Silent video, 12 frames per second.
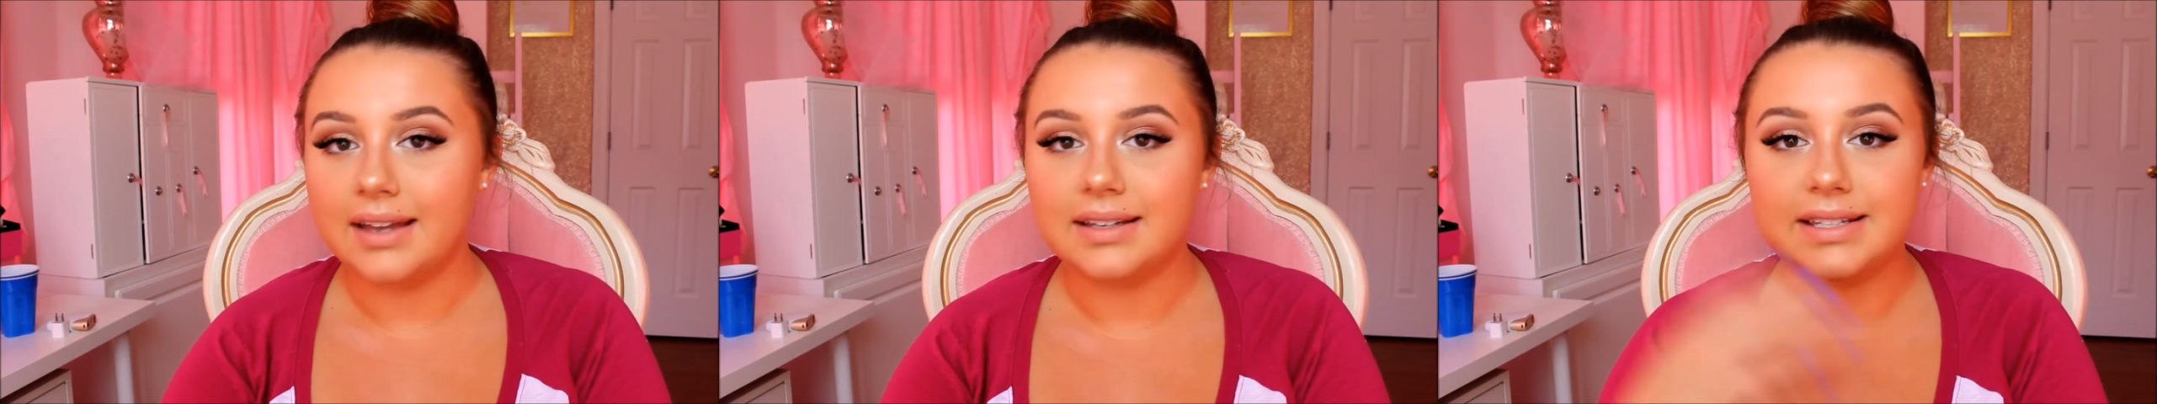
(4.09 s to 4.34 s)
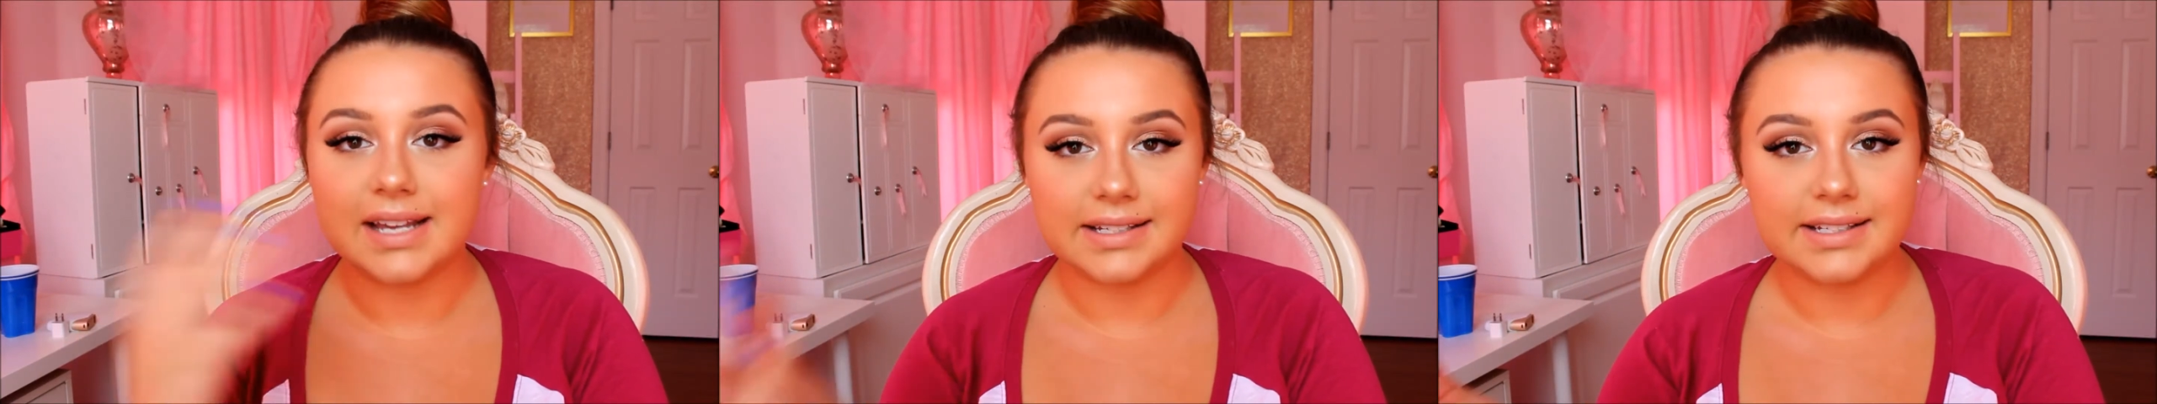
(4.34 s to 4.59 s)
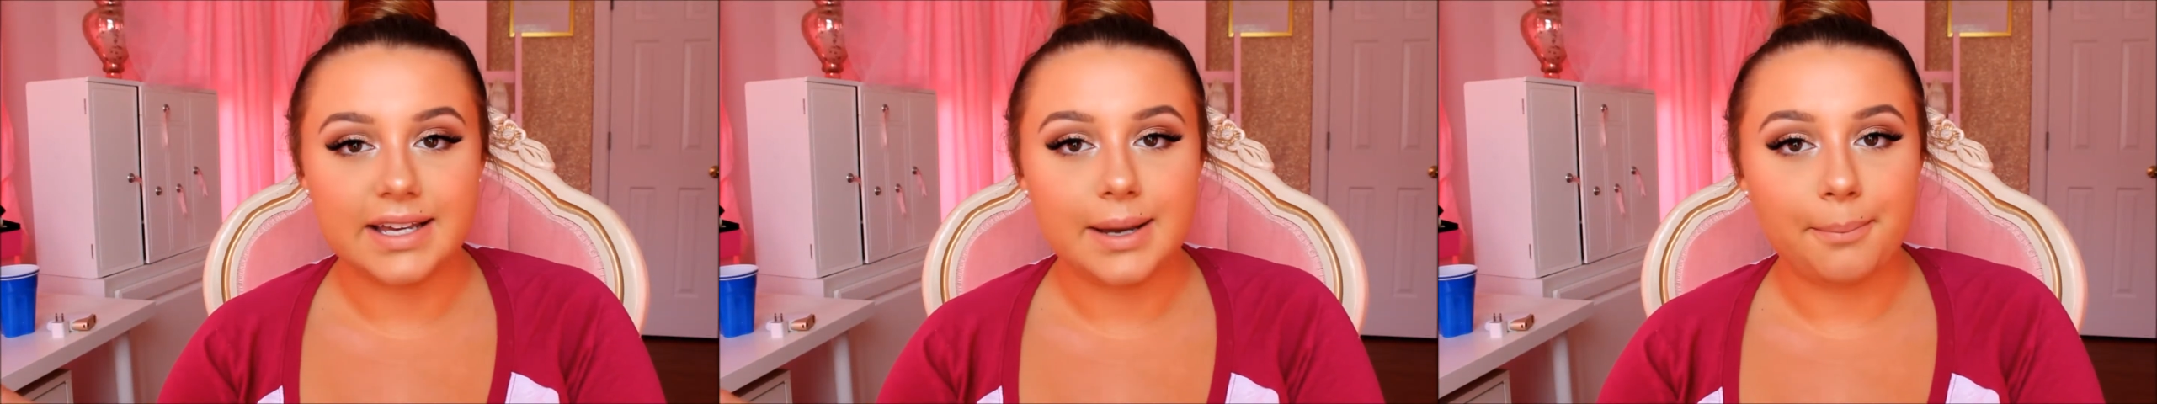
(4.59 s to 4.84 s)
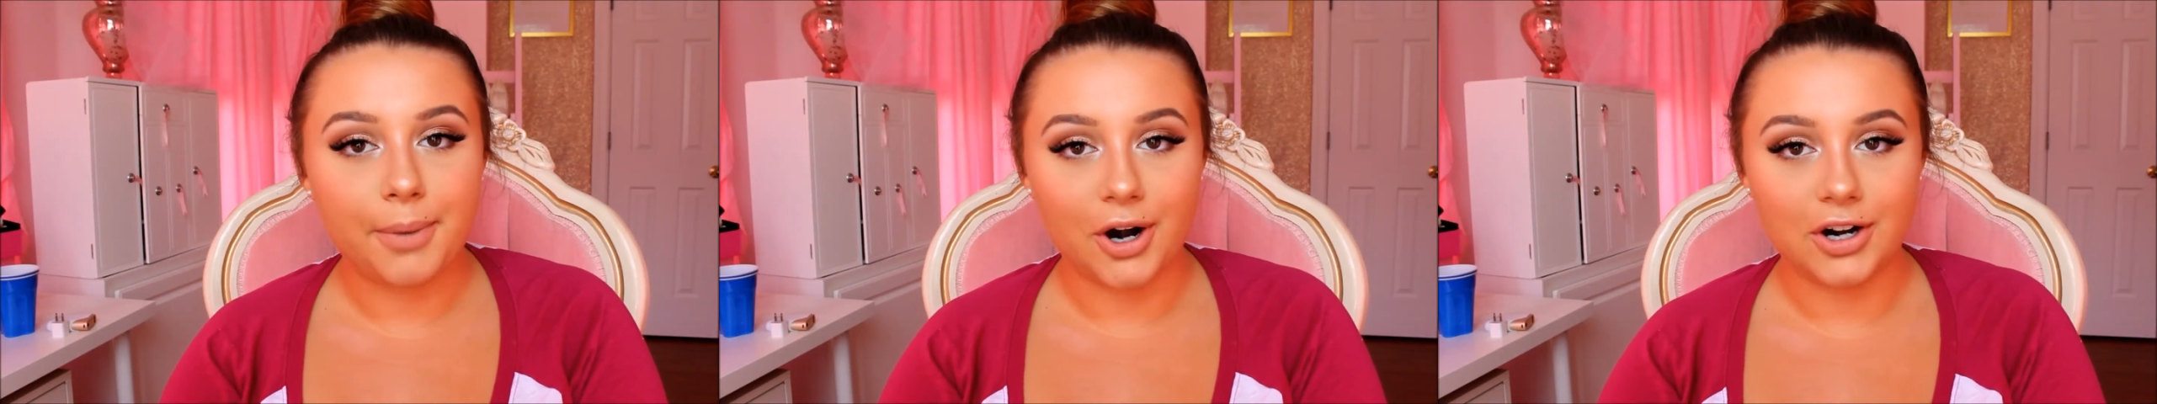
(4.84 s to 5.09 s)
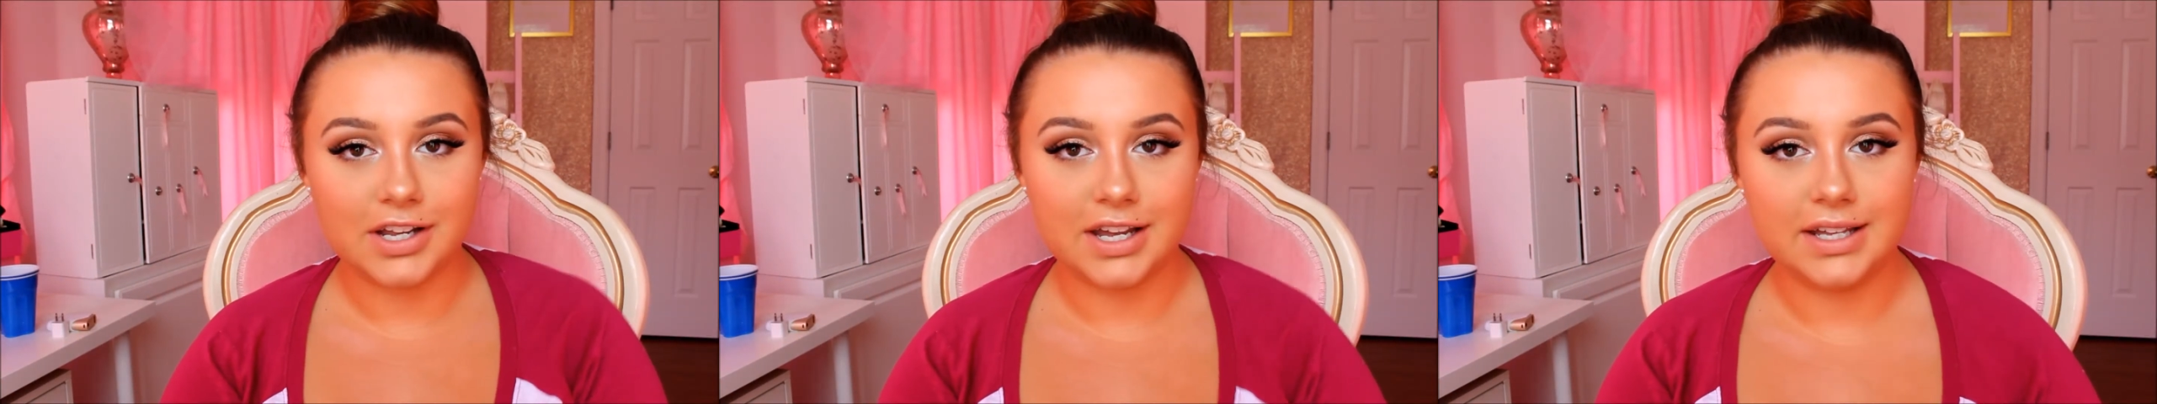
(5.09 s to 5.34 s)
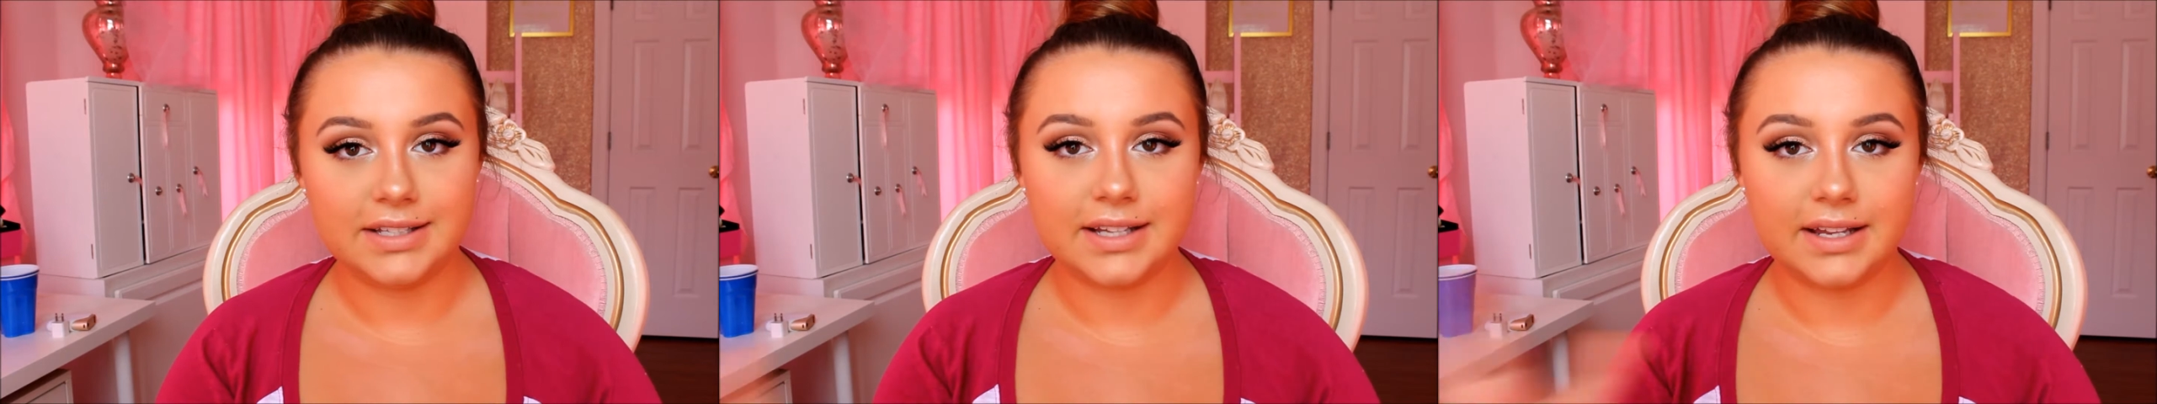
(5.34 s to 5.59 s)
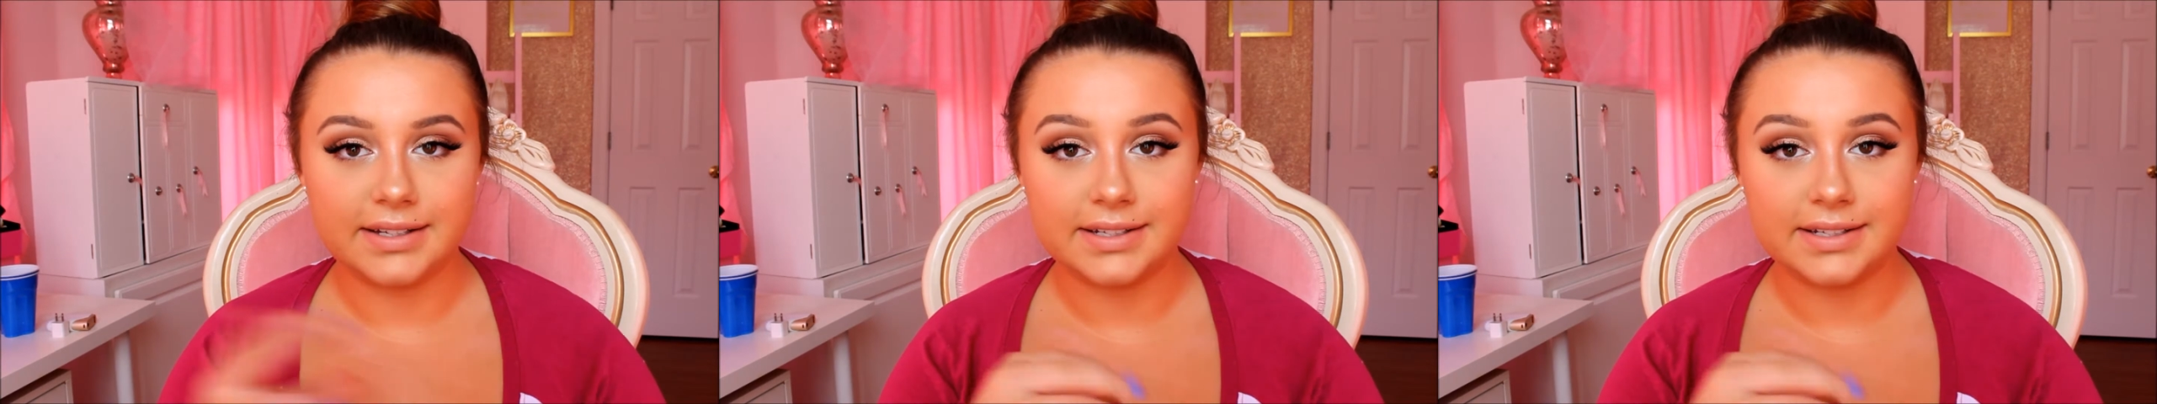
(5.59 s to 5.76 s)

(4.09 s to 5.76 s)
Desi Perkins